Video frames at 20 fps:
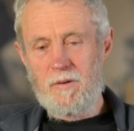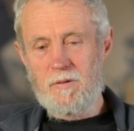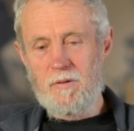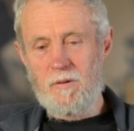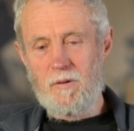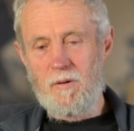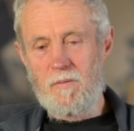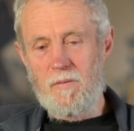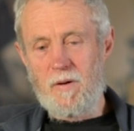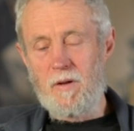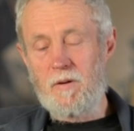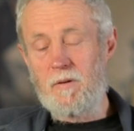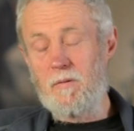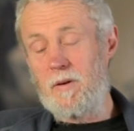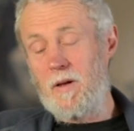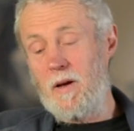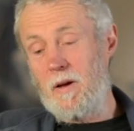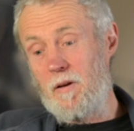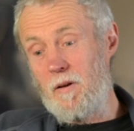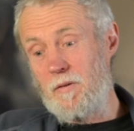do an
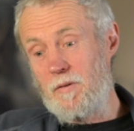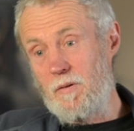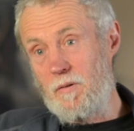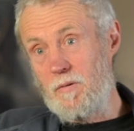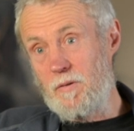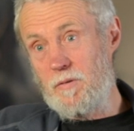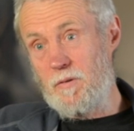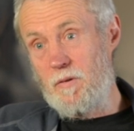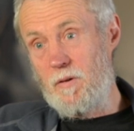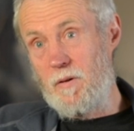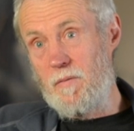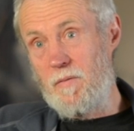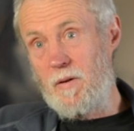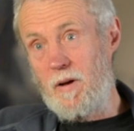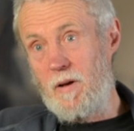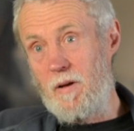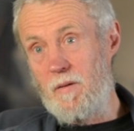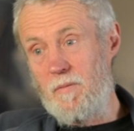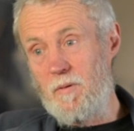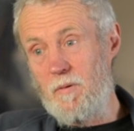archaeological
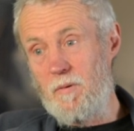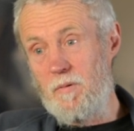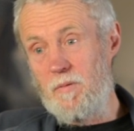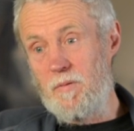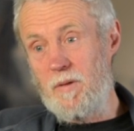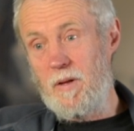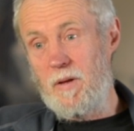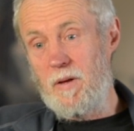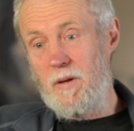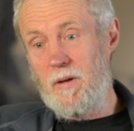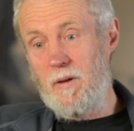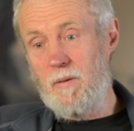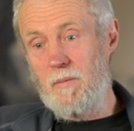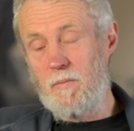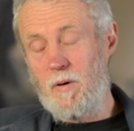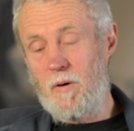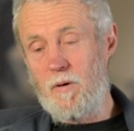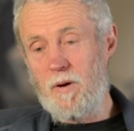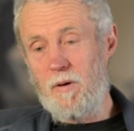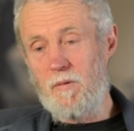survey of all the
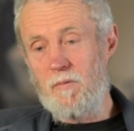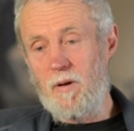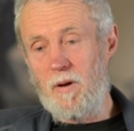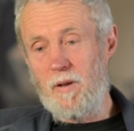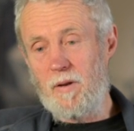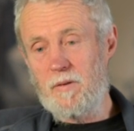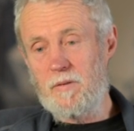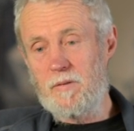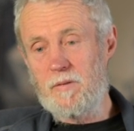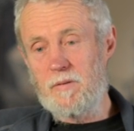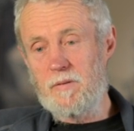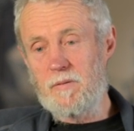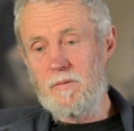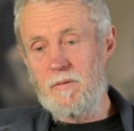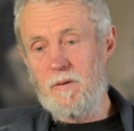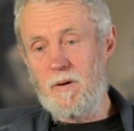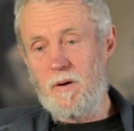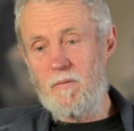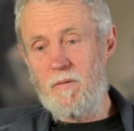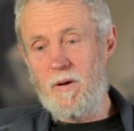mining relics
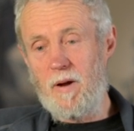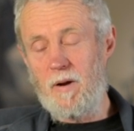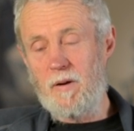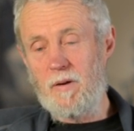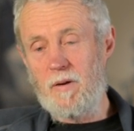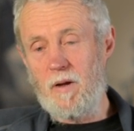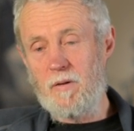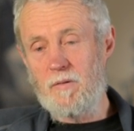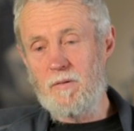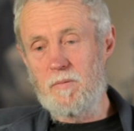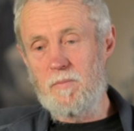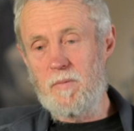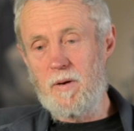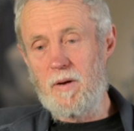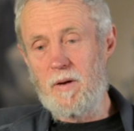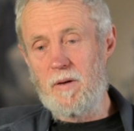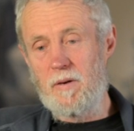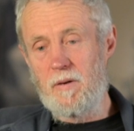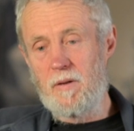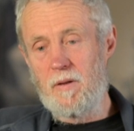around
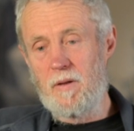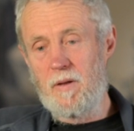Castlemaine.